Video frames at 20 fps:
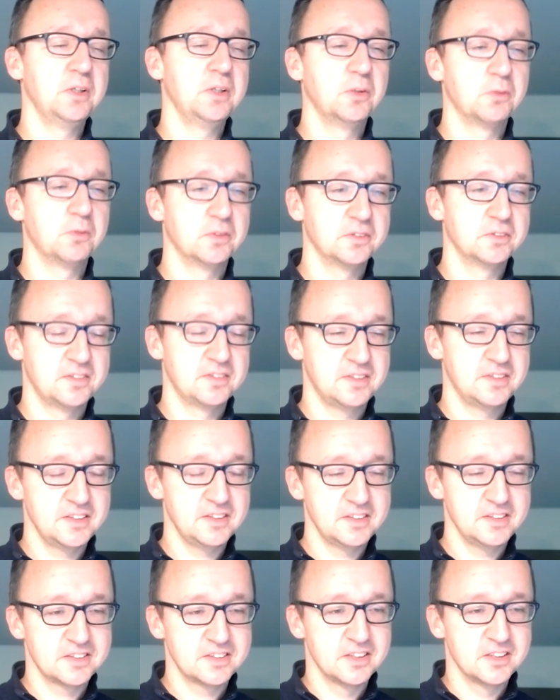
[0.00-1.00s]

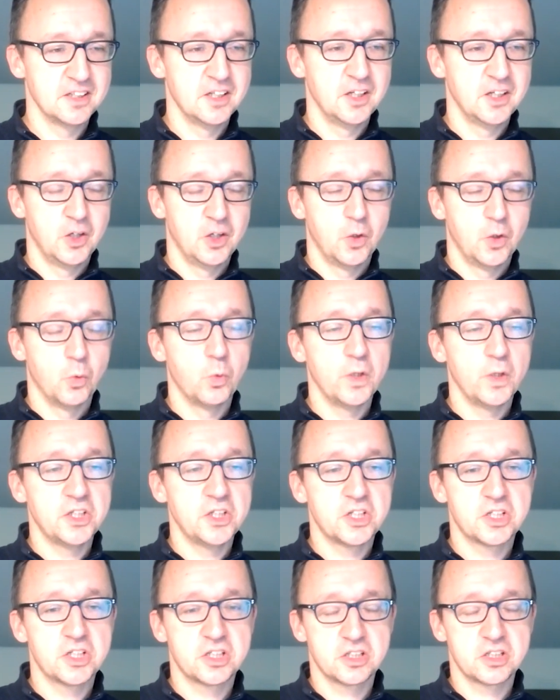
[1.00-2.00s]
quantities,
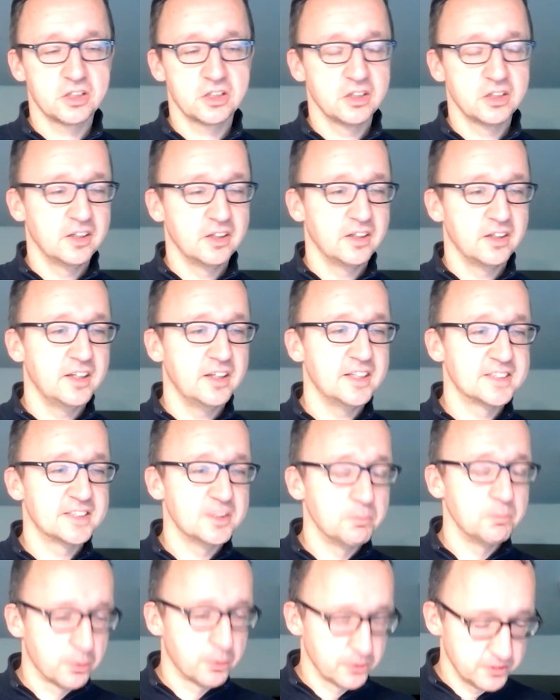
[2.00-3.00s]
which is
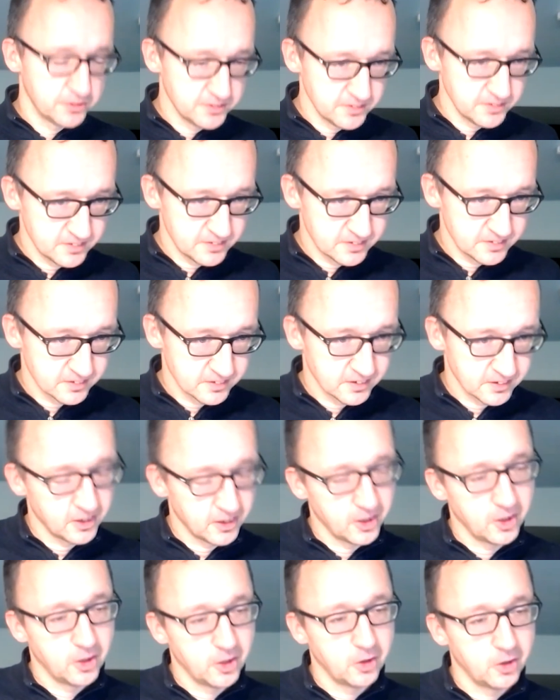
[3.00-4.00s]
important.
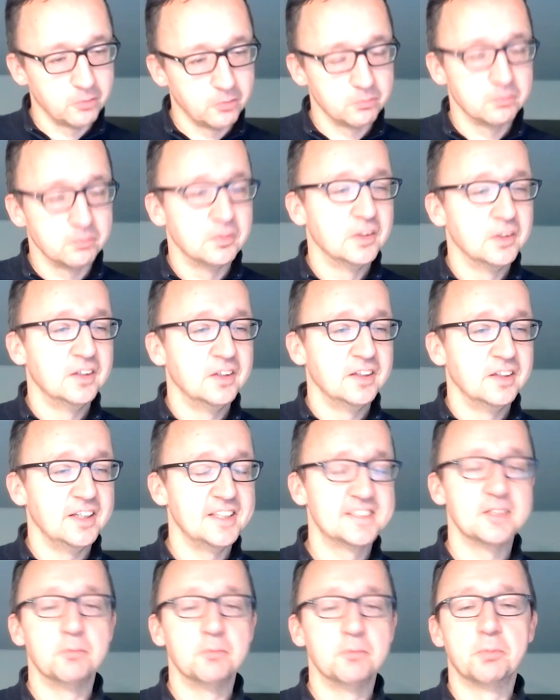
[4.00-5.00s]
It's
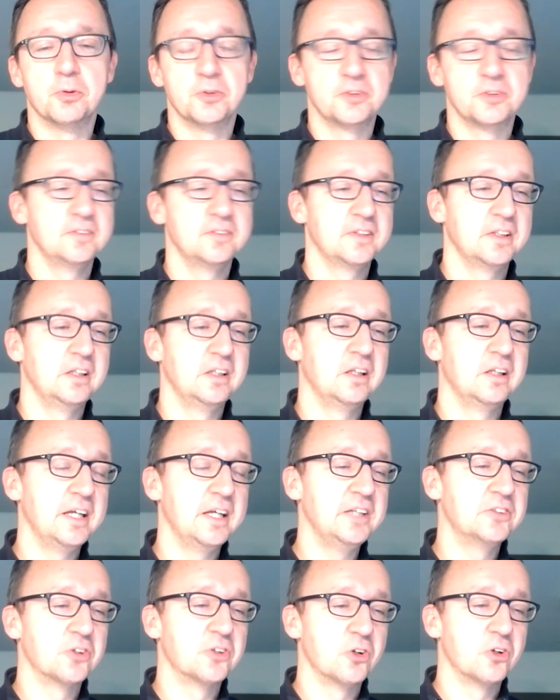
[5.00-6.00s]
important in
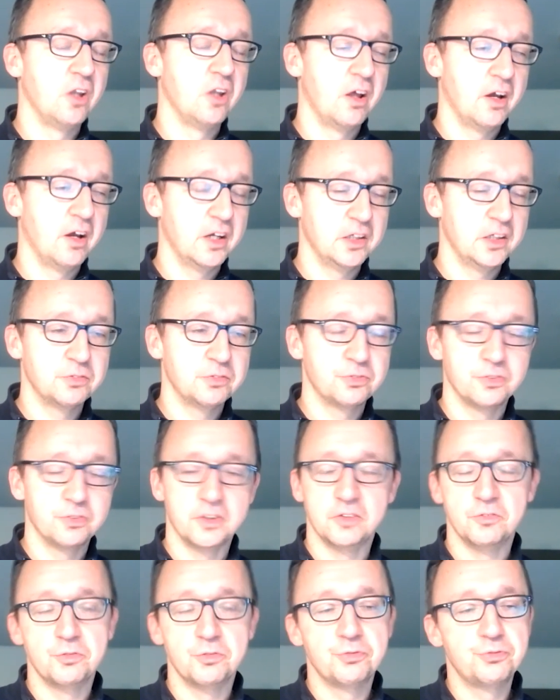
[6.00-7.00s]
later life,
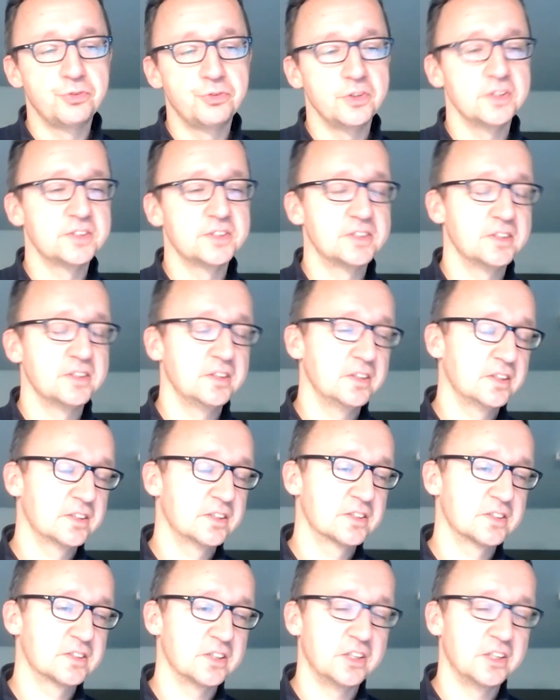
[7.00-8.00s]
in
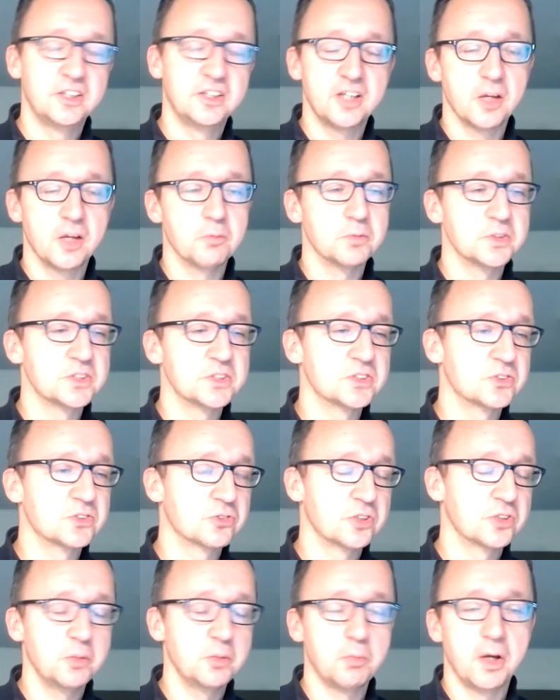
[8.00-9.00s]
physics, in
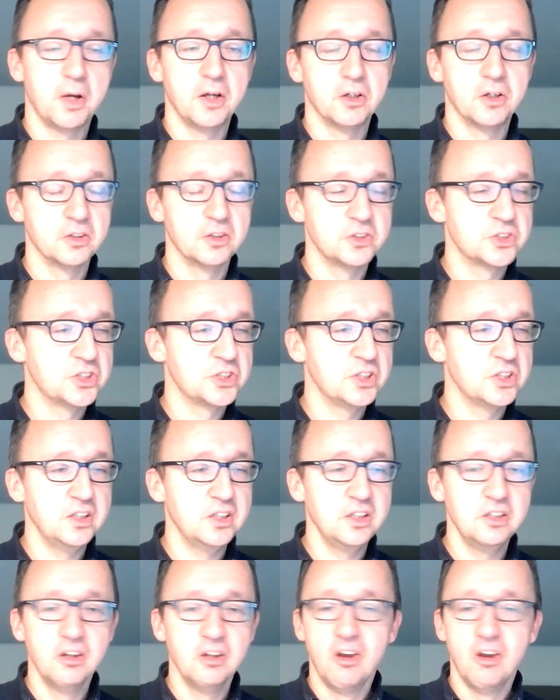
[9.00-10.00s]
chemistry,
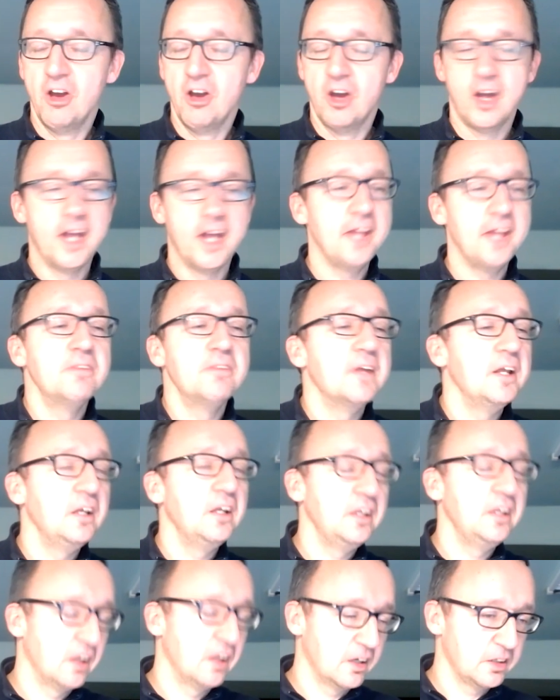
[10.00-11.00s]
biology, in daily
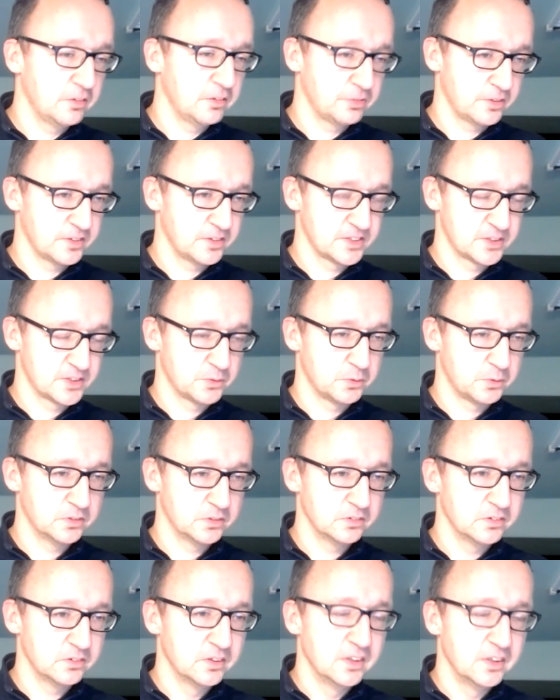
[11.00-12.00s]
life, and so
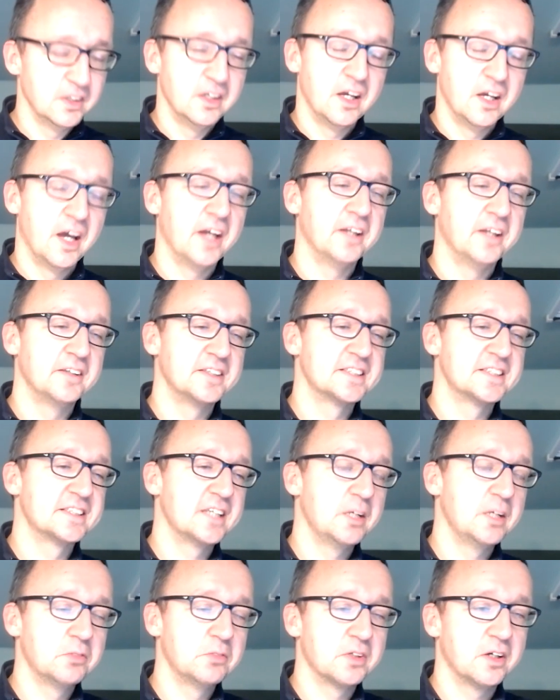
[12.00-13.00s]
on. And at the
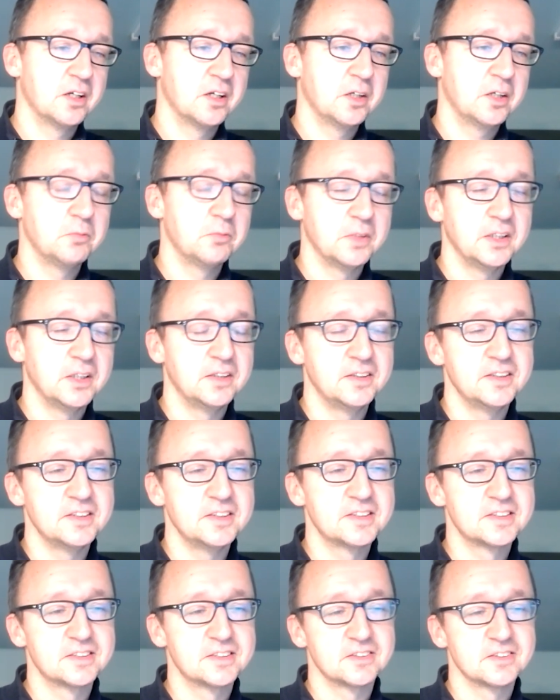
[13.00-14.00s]
same time, it
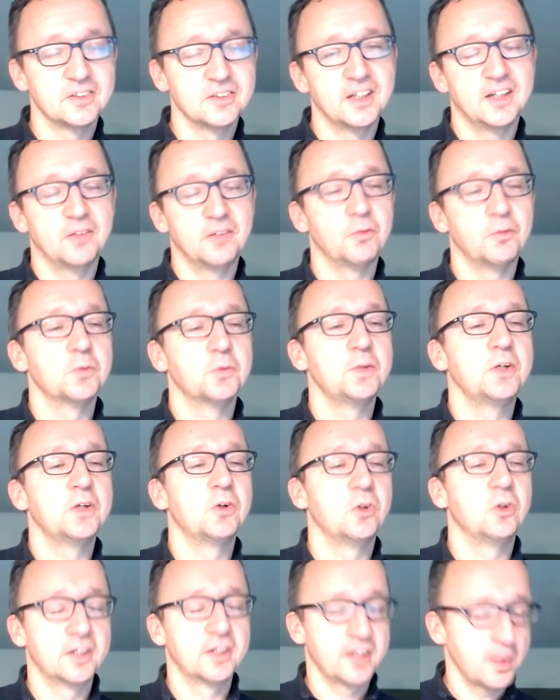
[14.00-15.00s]
is what we call
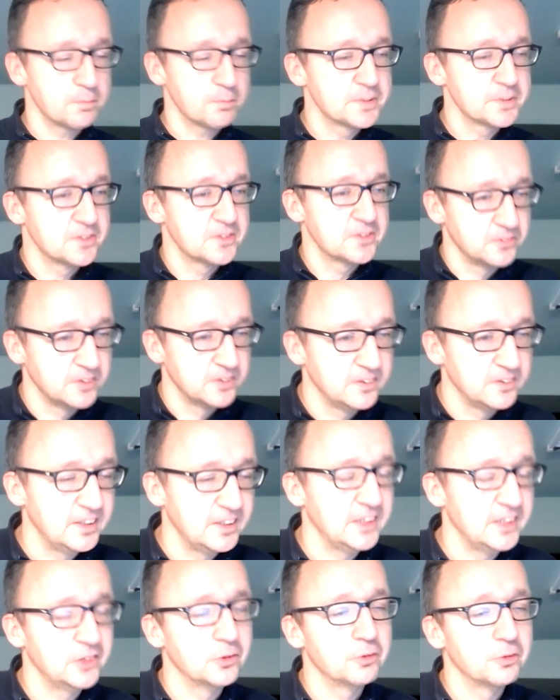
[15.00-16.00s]
a capstone,
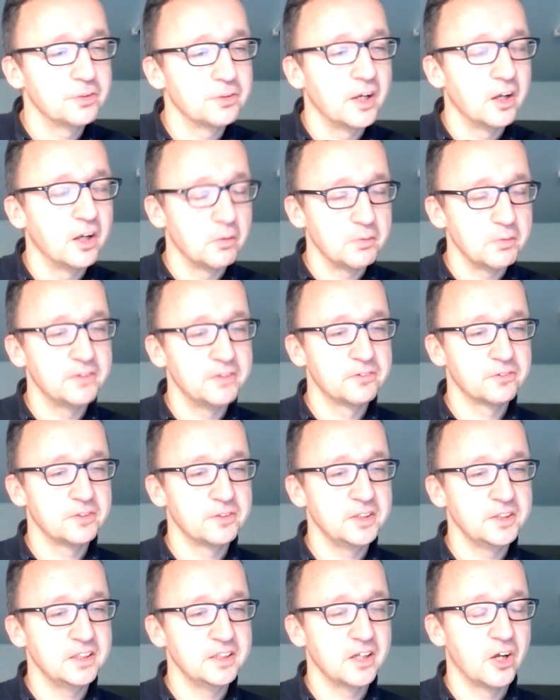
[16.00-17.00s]
indeed, of
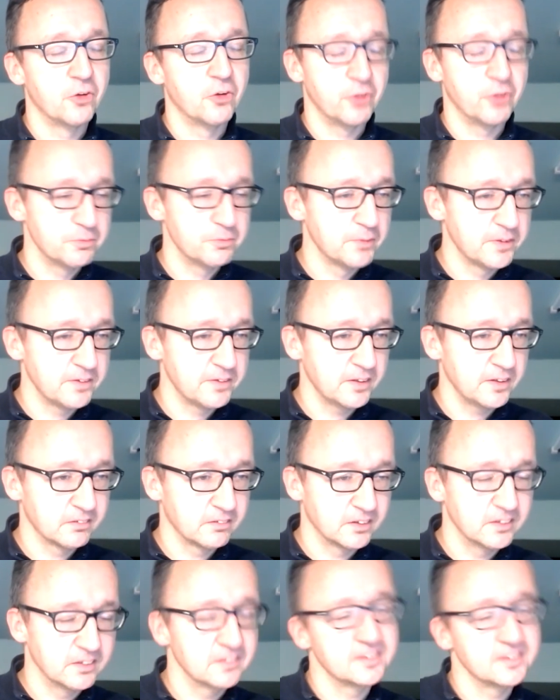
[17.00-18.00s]
elementary arithmetic.
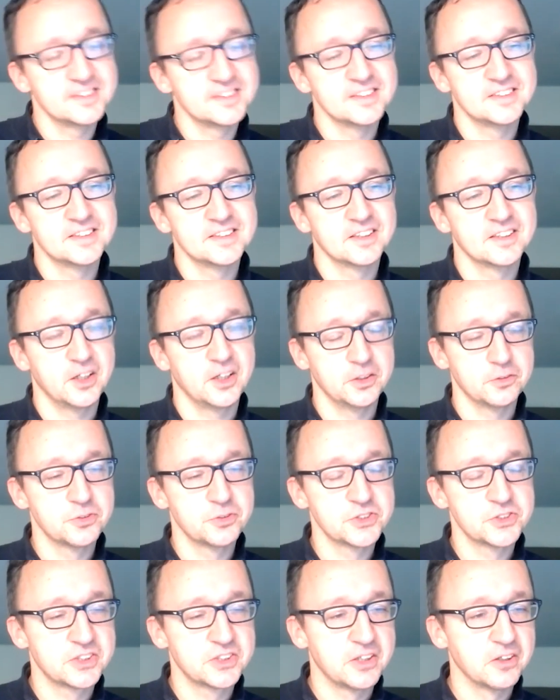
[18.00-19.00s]
It's a kind of
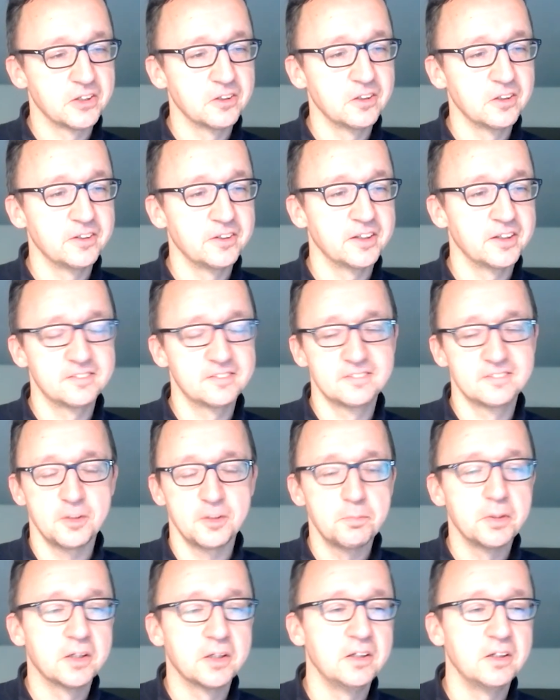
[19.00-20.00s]
skill that
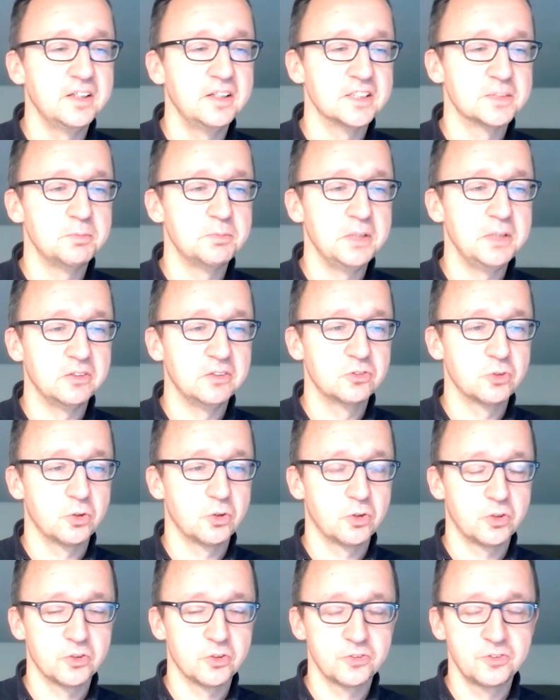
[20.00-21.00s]
typically is being
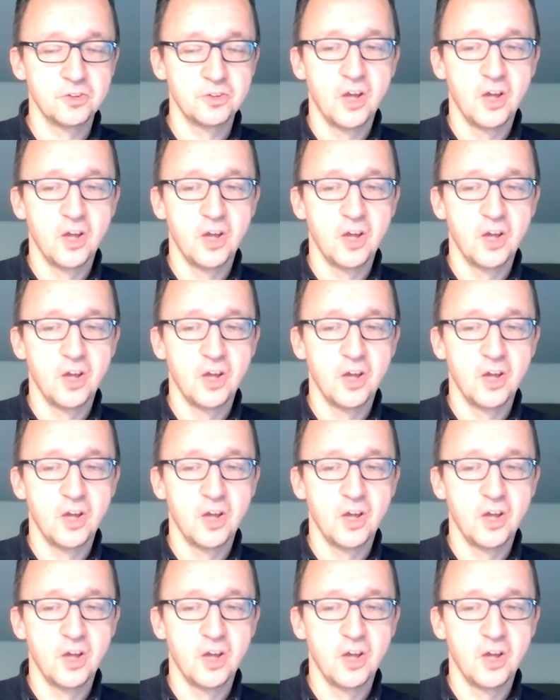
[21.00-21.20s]
taught